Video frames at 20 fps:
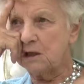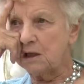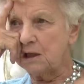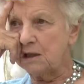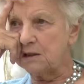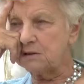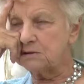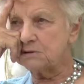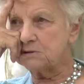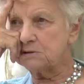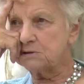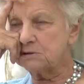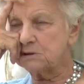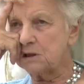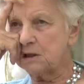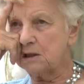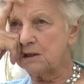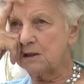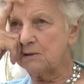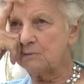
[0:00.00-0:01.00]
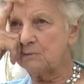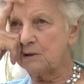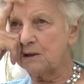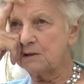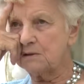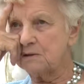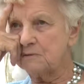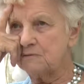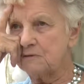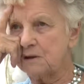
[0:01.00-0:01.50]
and I
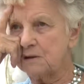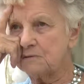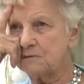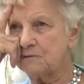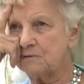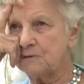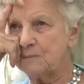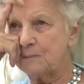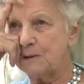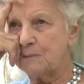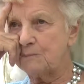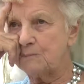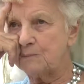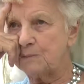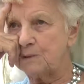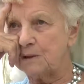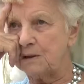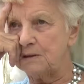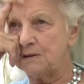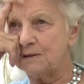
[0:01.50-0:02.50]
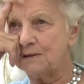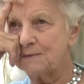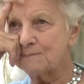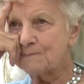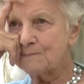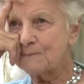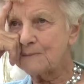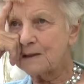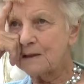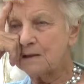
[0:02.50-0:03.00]
well remember
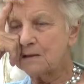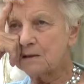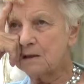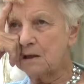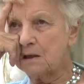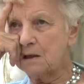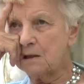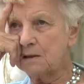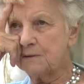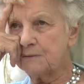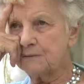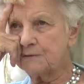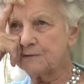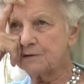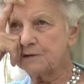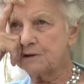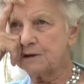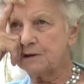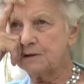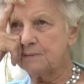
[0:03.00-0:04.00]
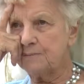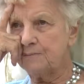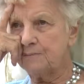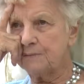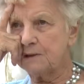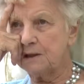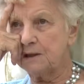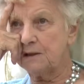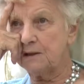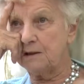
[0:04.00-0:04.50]
that after
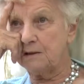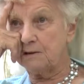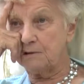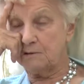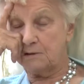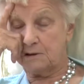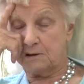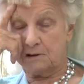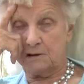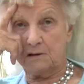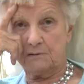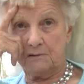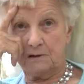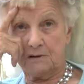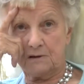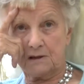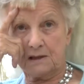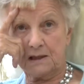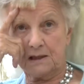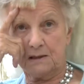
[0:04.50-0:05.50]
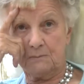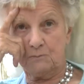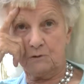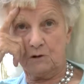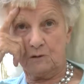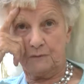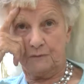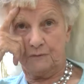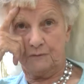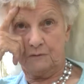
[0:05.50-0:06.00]
he came
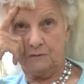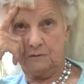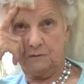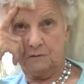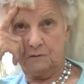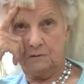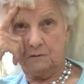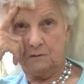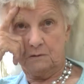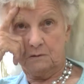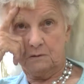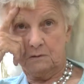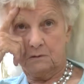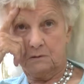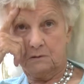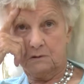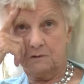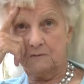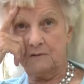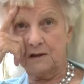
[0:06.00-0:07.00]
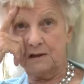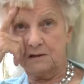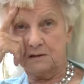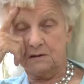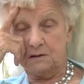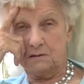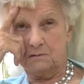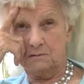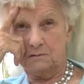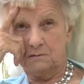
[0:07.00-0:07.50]
off the
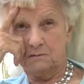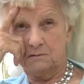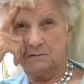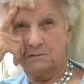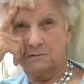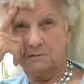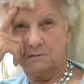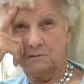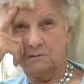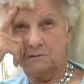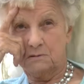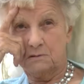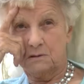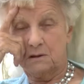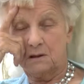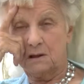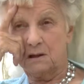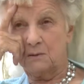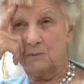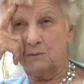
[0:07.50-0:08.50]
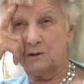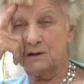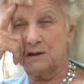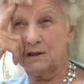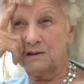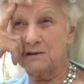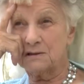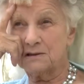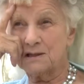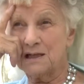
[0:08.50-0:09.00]
radio, and
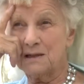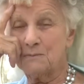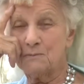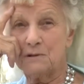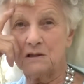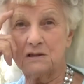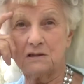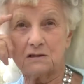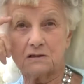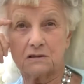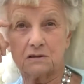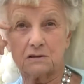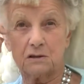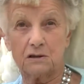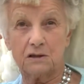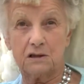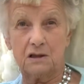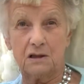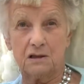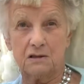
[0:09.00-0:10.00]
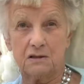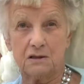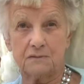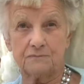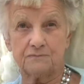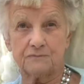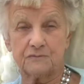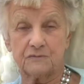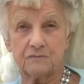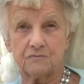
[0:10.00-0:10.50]
within 10 minutes the
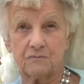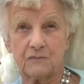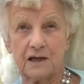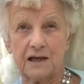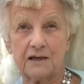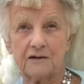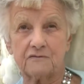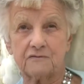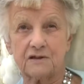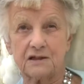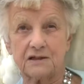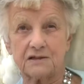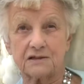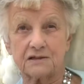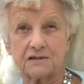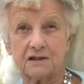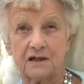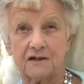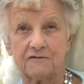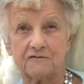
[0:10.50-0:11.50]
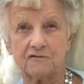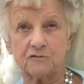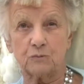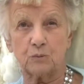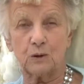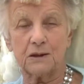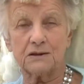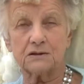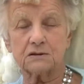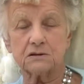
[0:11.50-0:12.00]
air raid siren
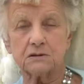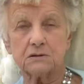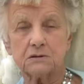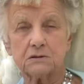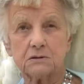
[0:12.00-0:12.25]
went,